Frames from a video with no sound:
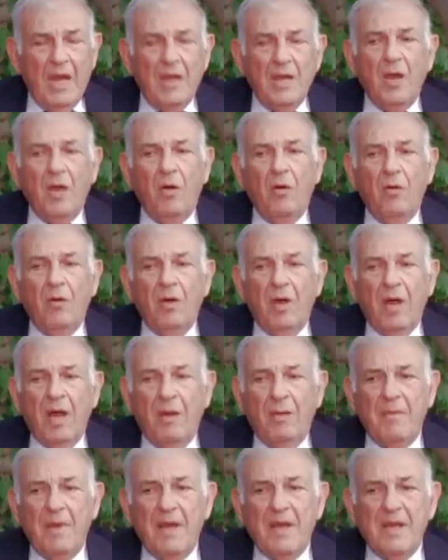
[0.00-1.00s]
No,
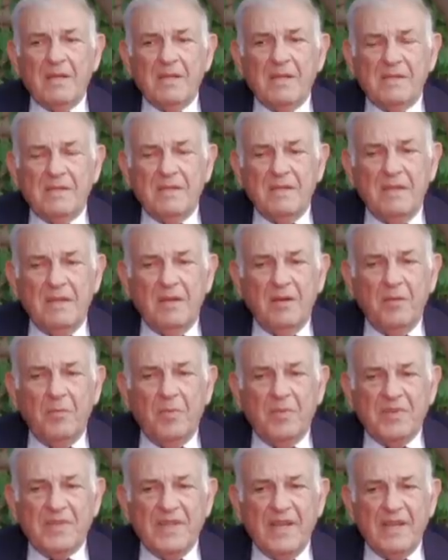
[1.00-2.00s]
Hamas
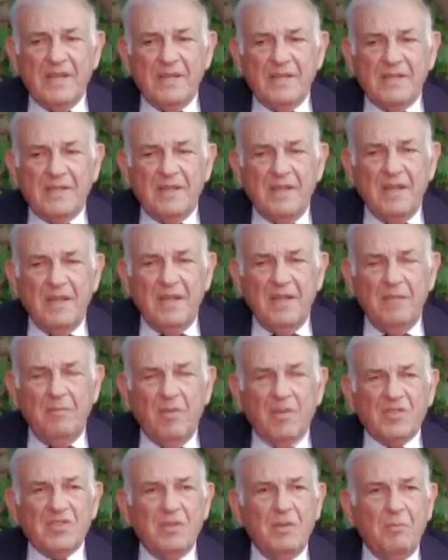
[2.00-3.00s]
represents the
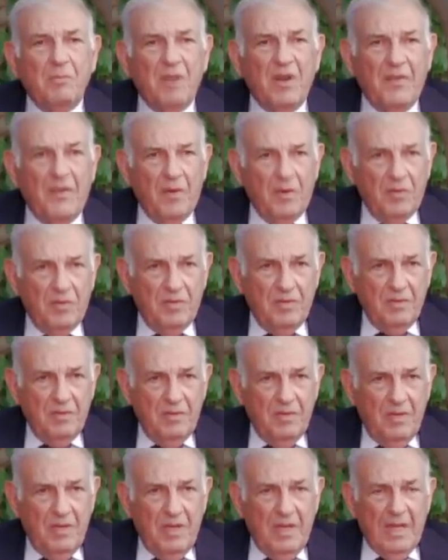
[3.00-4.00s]
Muslim Brotherhood.
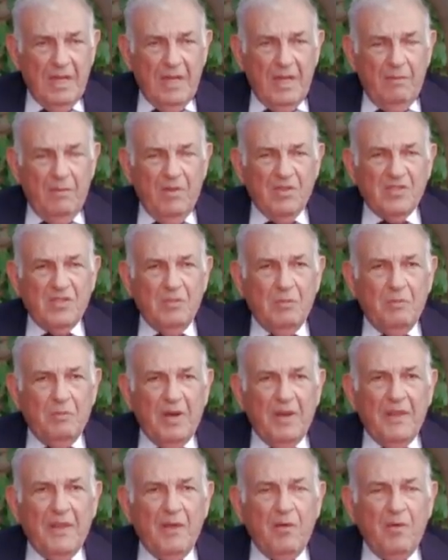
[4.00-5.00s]
Muslim
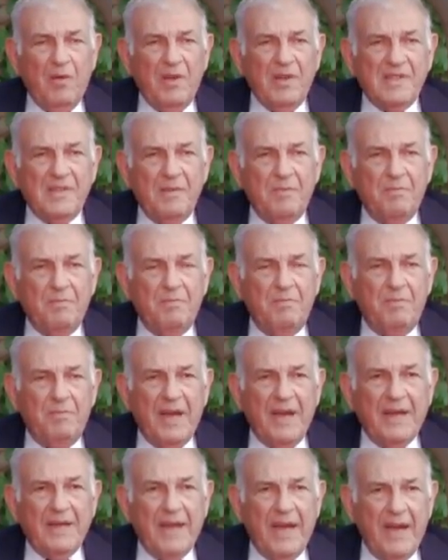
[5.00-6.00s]
Brotherhood is a
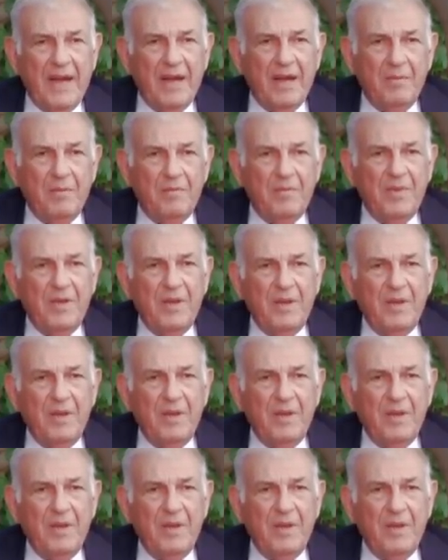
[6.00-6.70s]
pan-Arab,